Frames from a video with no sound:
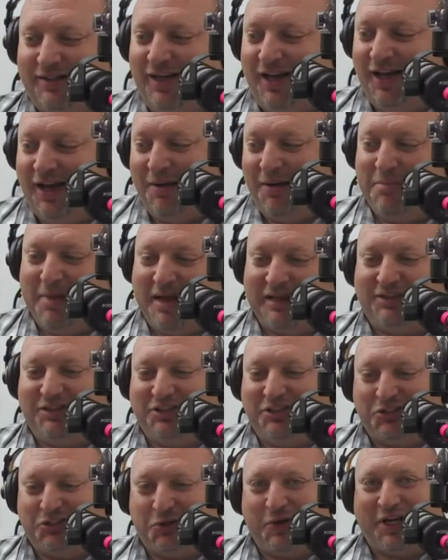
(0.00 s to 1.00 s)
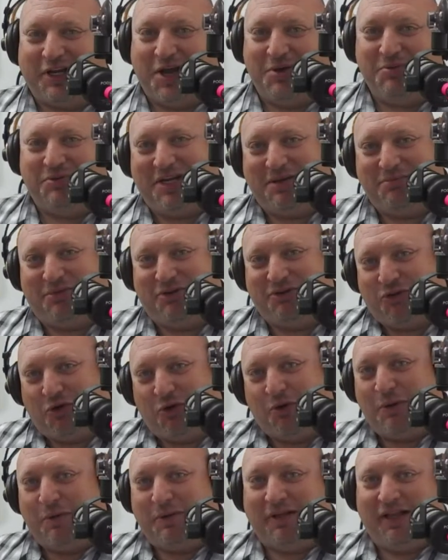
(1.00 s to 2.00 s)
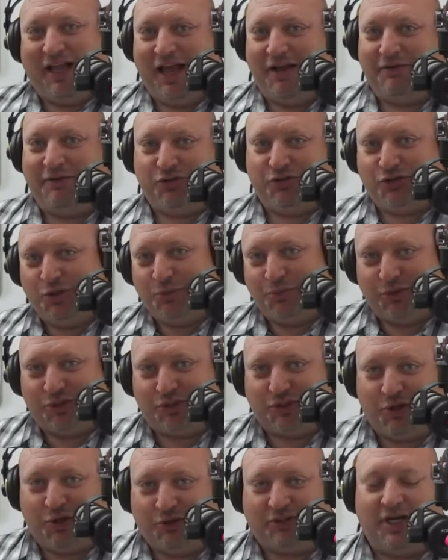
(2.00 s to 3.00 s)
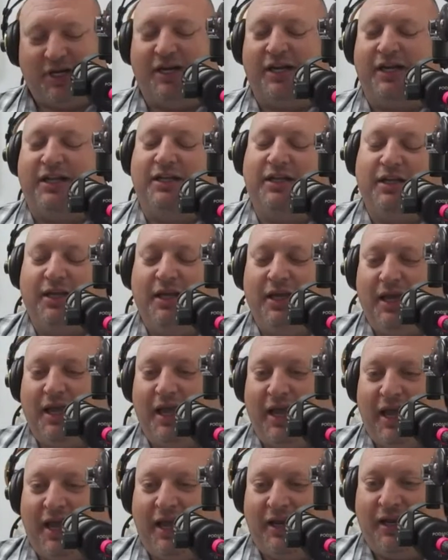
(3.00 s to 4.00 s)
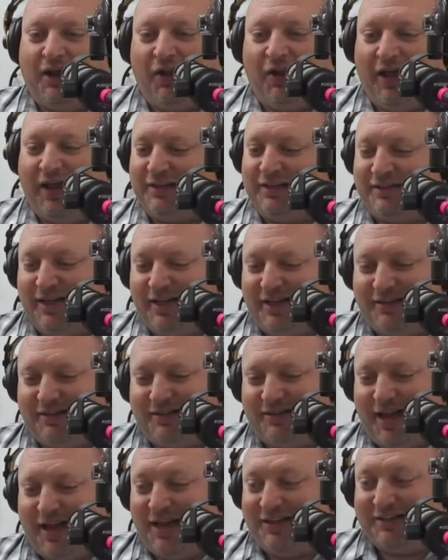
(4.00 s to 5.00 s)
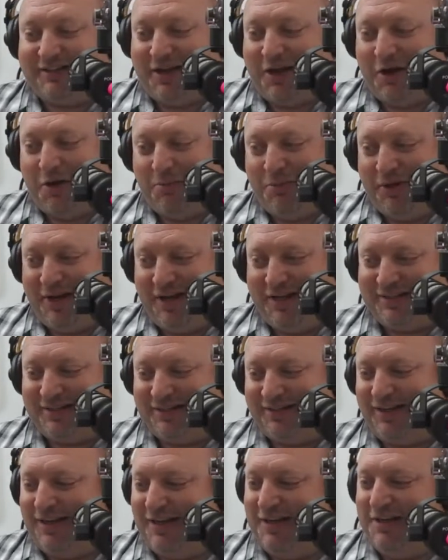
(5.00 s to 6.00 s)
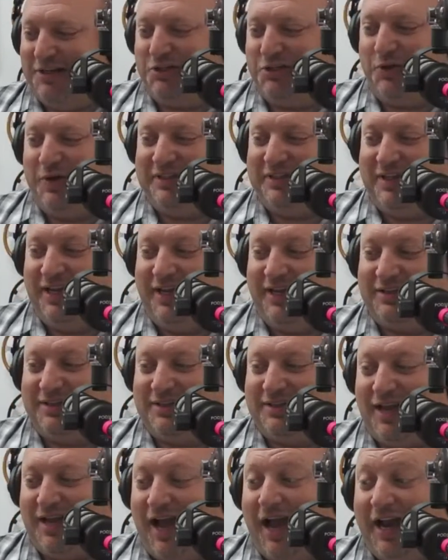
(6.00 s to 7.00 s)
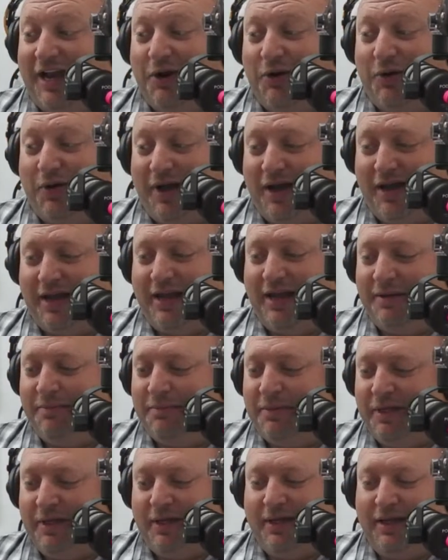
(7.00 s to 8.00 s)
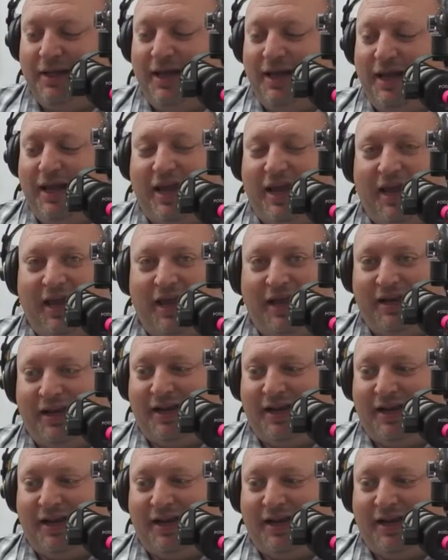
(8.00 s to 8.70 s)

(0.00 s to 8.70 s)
Messages already coming in before we went live. Super stoked on it. And all I can say is thanks. And I hope you guys are going to enjoy today because I know I am. And